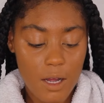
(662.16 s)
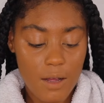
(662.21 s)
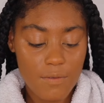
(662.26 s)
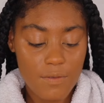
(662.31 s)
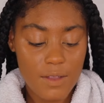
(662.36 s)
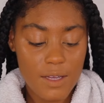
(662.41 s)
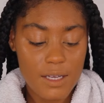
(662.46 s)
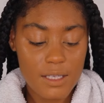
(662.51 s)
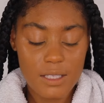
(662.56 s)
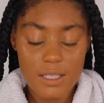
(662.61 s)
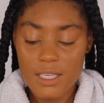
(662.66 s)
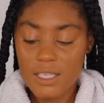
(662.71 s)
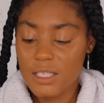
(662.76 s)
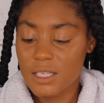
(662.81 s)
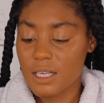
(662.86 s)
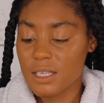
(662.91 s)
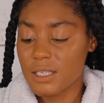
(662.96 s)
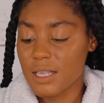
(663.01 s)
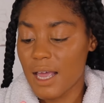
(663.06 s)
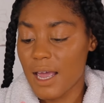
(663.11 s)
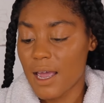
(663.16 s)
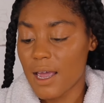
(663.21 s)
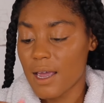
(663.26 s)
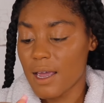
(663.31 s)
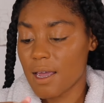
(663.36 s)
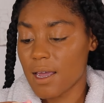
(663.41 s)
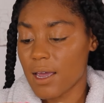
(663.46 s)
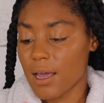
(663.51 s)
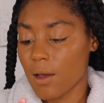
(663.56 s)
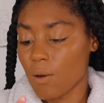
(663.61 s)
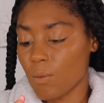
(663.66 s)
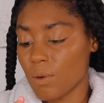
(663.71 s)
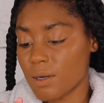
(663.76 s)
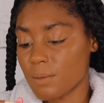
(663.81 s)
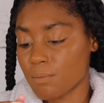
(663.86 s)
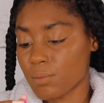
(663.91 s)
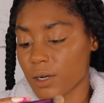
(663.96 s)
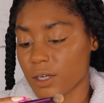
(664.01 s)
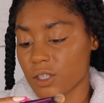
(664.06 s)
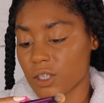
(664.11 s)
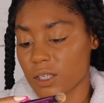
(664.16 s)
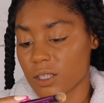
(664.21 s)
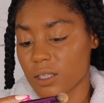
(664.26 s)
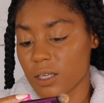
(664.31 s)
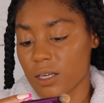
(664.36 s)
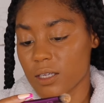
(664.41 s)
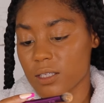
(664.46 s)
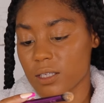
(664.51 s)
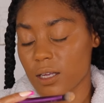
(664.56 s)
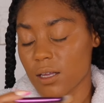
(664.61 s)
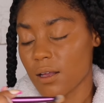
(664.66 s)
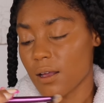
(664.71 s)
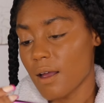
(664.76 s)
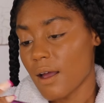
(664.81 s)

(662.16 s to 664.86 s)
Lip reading: of this. This is a, what brush is this?